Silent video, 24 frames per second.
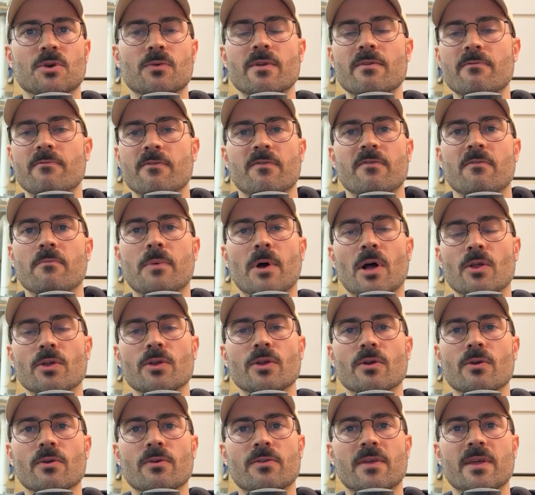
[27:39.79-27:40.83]
even if you
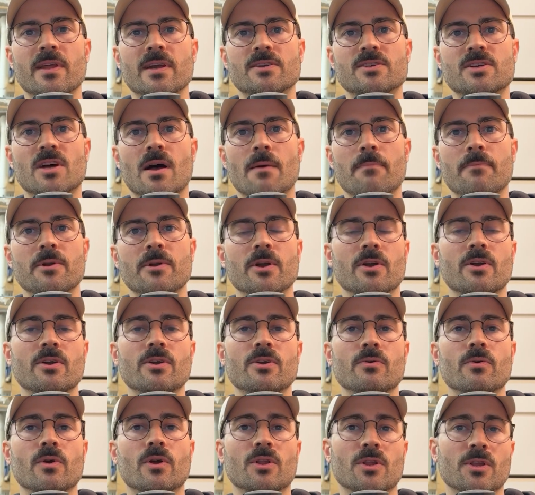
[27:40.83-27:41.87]
polyurethane a top and you're going to
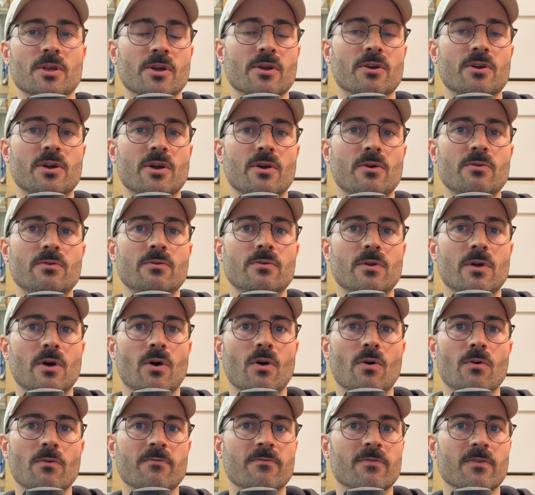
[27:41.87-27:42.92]
do a clear coat
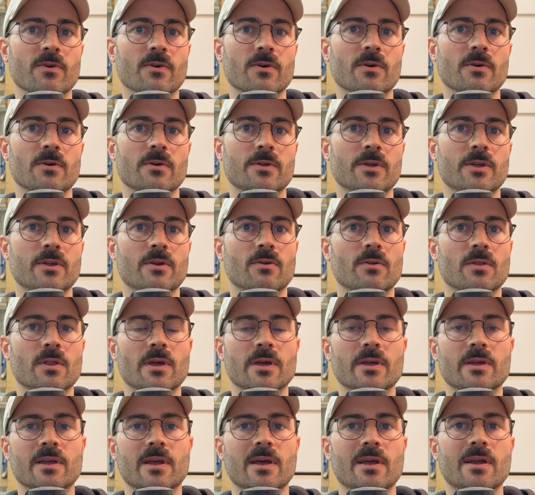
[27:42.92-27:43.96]
over,
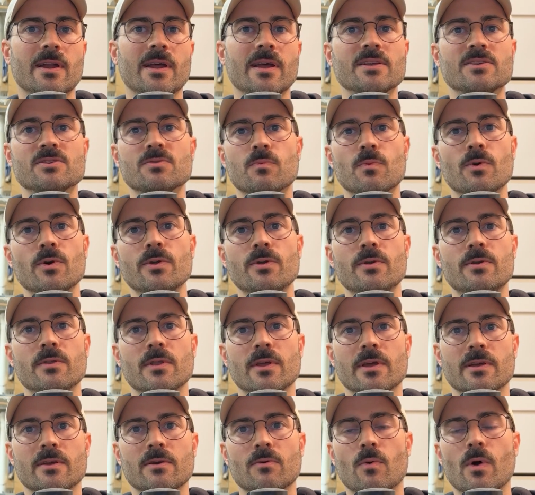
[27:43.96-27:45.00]
like a nice wood,
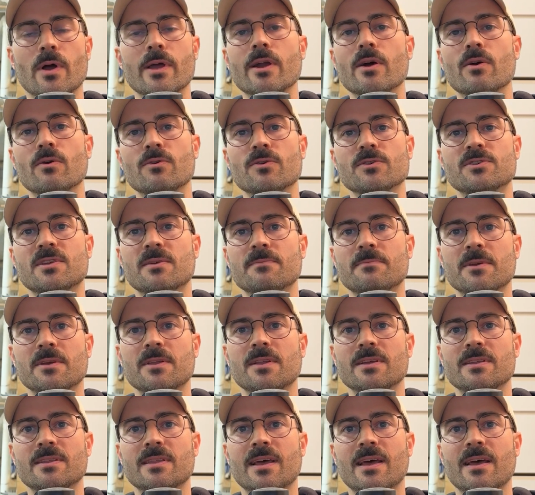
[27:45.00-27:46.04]
like a white oak or something
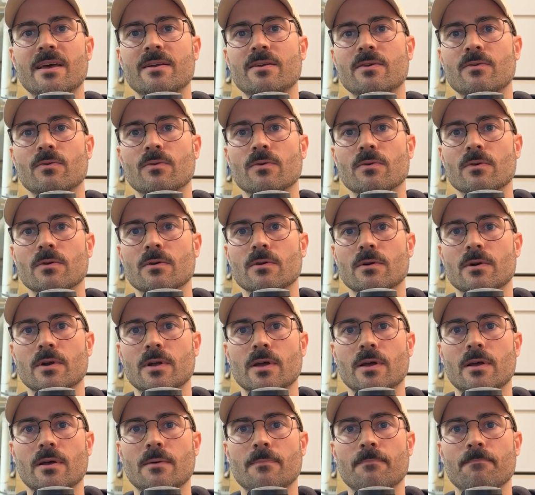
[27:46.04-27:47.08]
like that,
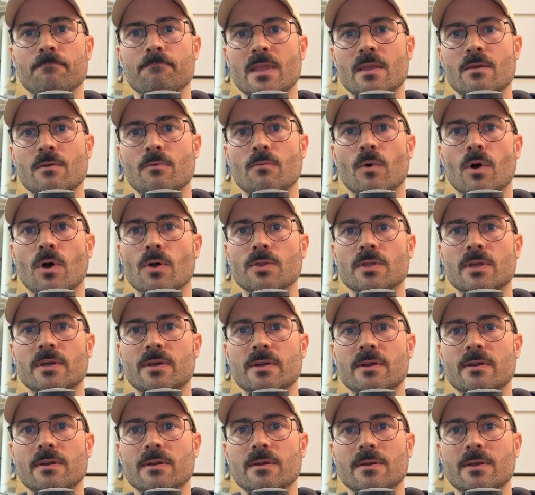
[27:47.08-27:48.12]
or walnut,
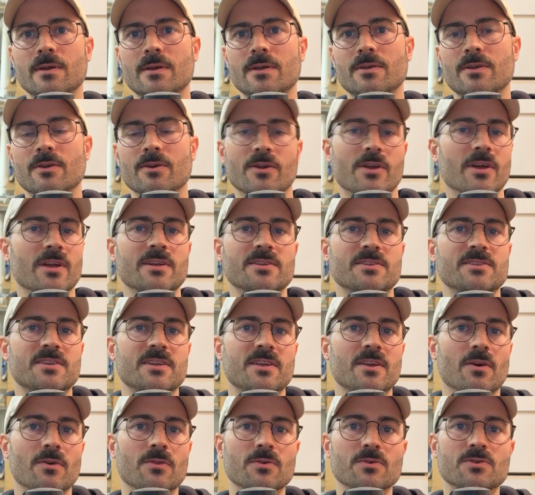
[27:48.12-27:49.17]
you're going to see
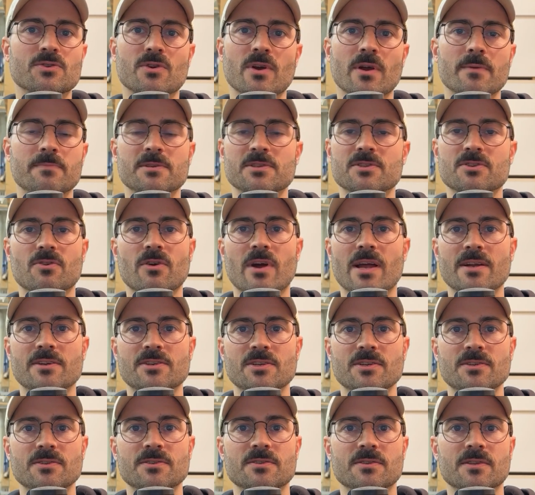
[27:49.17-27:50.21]
all those scrapes and
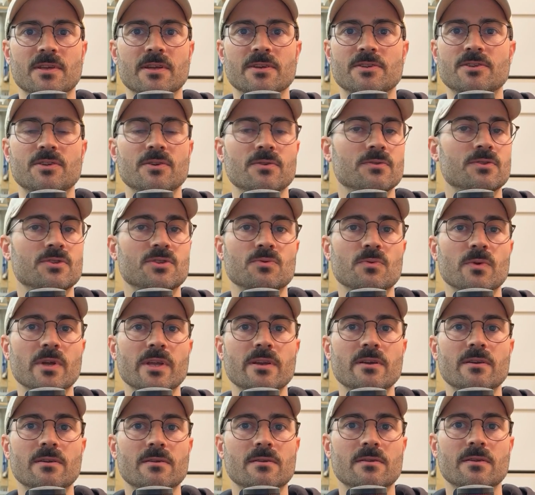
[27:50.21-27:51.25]
scratches like toot sweet.
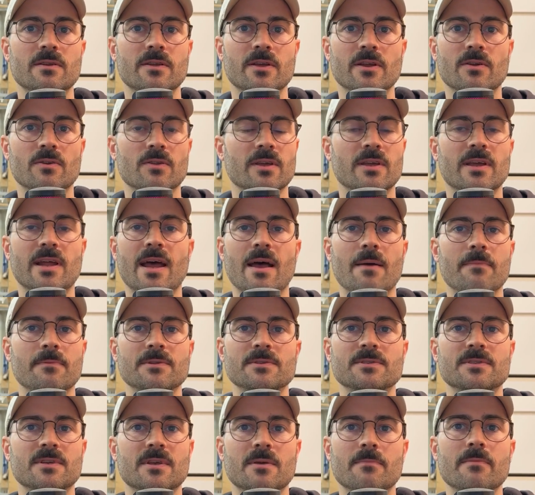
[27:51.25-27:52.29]
It
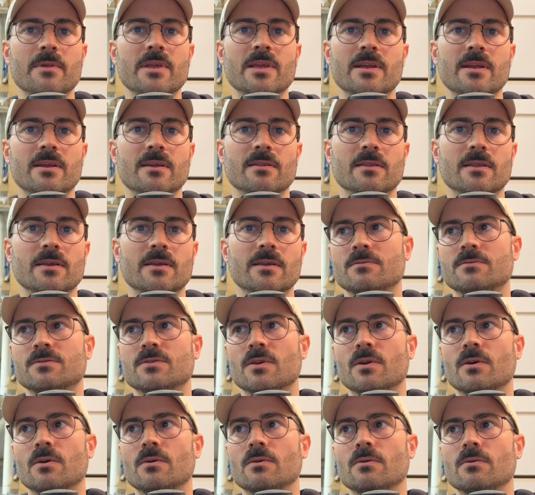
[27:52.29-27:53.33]
happens immediately.
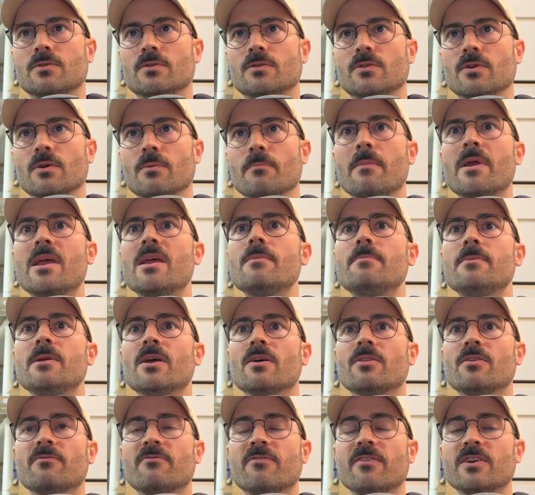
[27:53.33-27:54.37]
So there may be
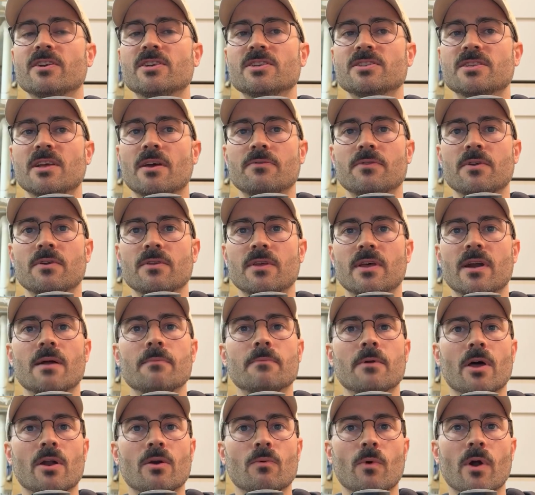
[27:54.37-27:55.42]
other finishes out there that I'm
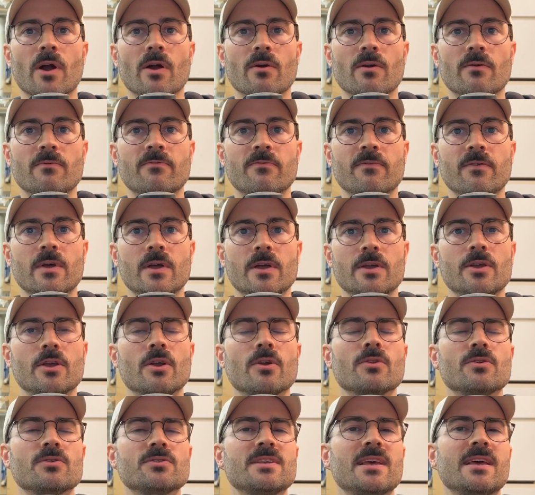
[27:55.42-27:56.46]
not aware of.
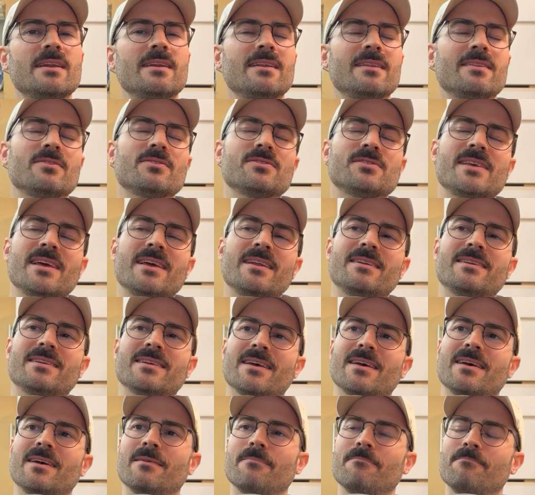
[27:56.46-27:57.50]
There's
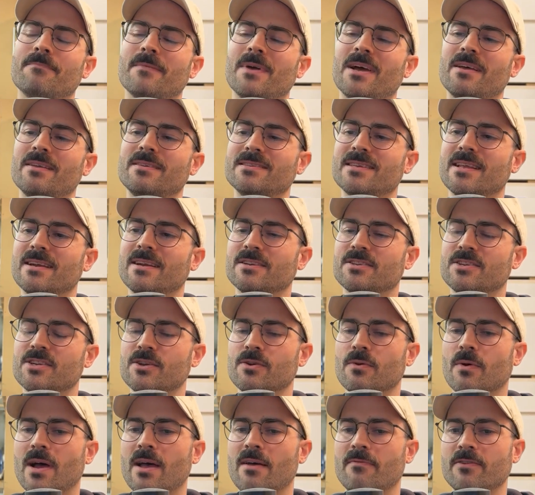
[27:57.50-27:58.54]
that I sent it to
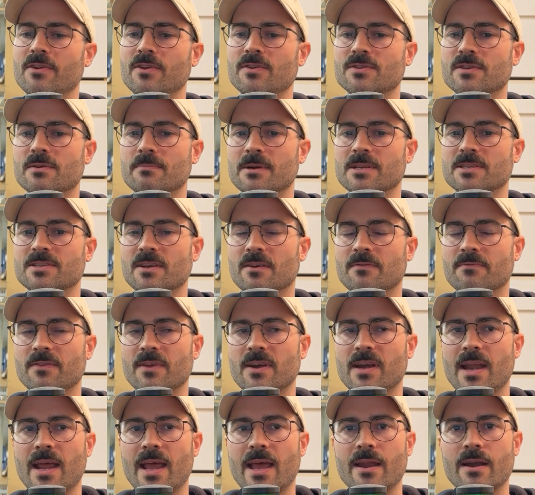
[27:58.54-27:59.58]
you. I haven't used it myself. The
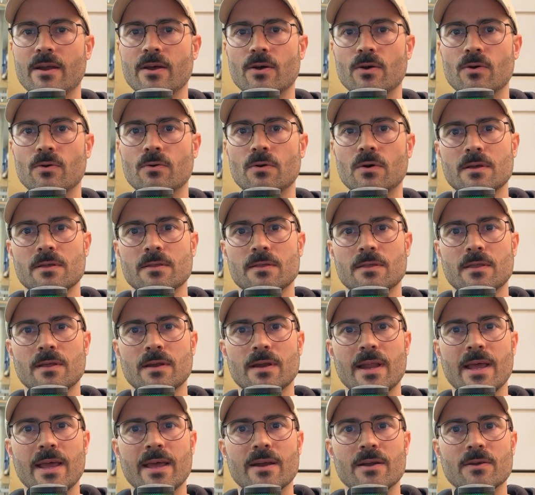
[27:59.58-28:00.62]
nano
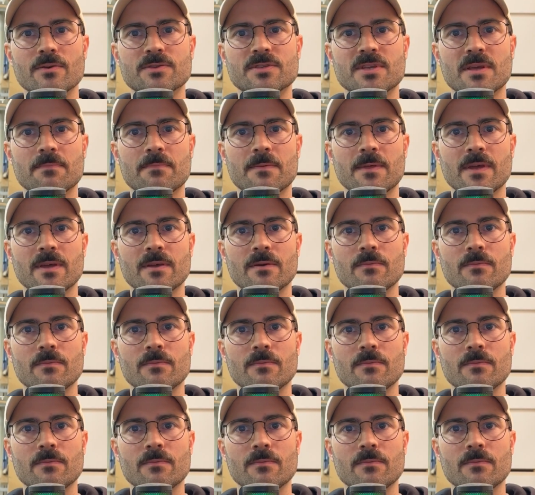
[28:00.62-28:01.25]
something.